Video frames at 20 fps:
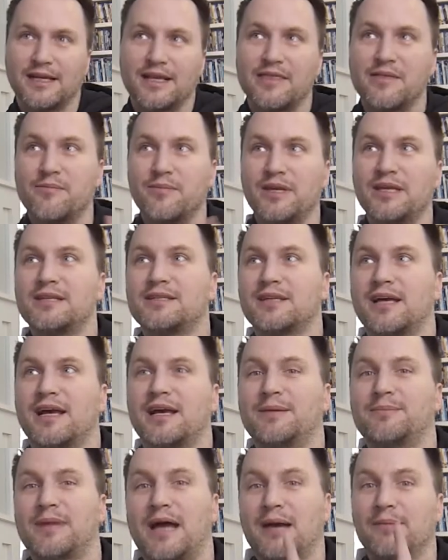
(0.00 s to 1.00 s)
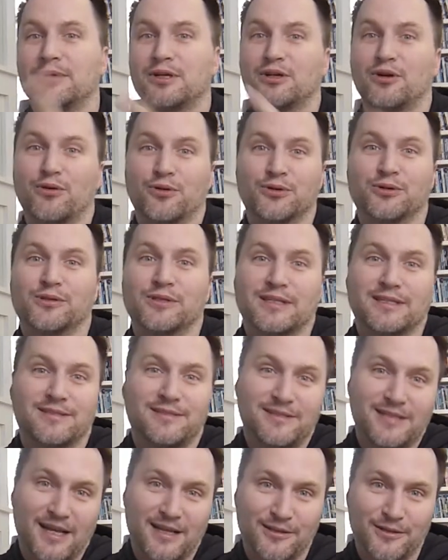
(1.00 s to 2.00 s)
In the meantime, I'm going to order this
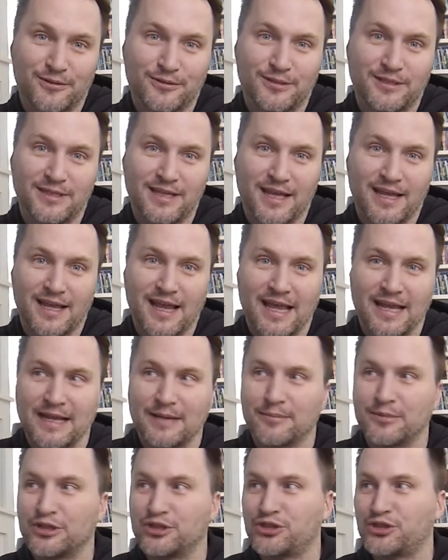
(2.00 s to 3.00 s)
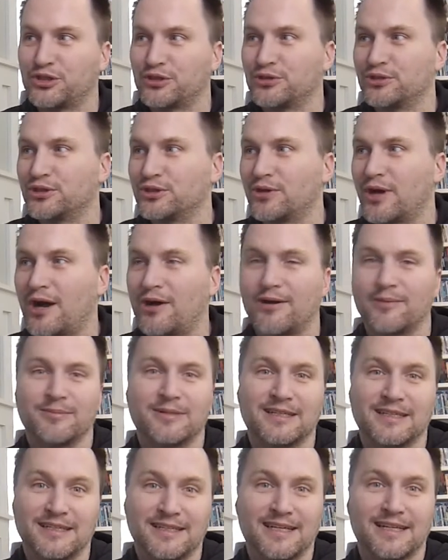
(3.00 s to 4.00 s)
Tello today, and I'm going to show you how I'm
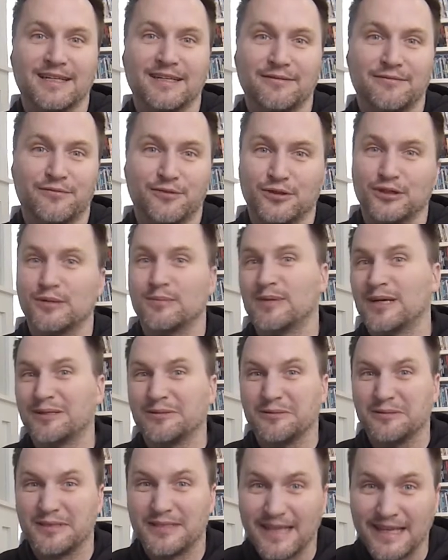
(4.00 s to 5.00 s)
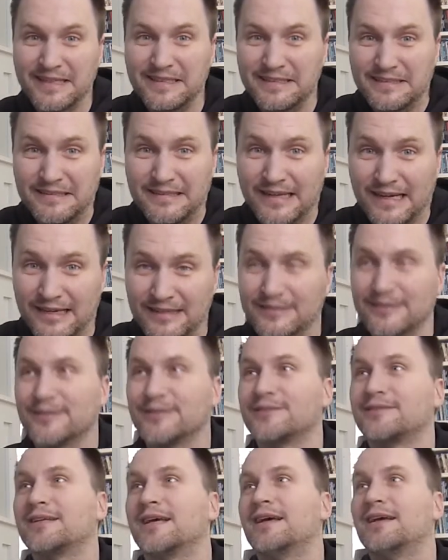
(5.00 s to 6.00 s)
going to get it for about
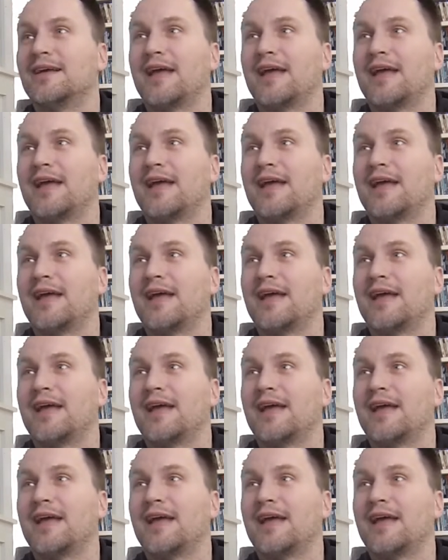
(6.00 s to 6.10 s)
$10.